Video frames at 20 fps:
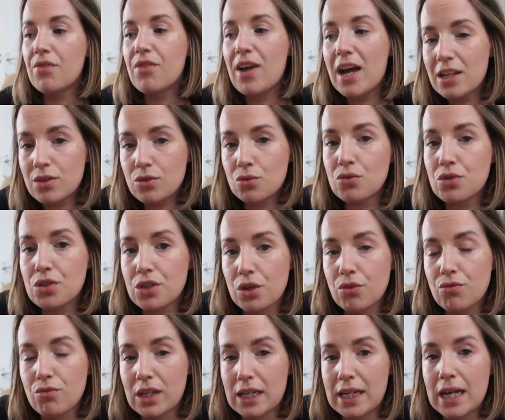That's also
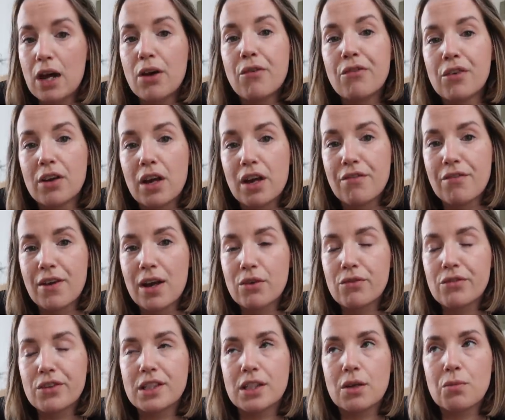really helpful, I
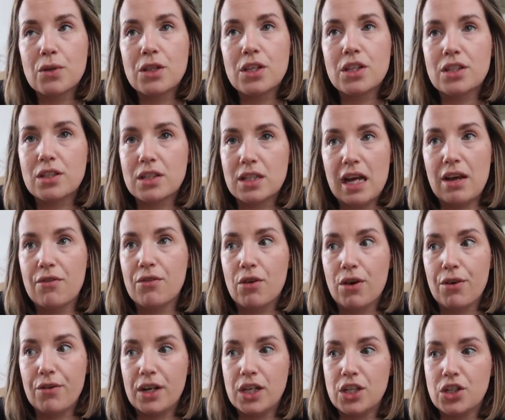found, for someone that doesn't have a
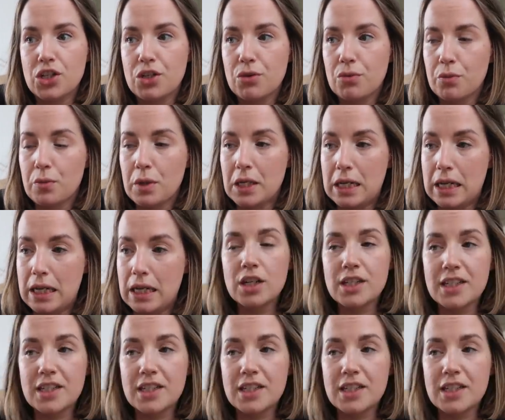great relationship with money.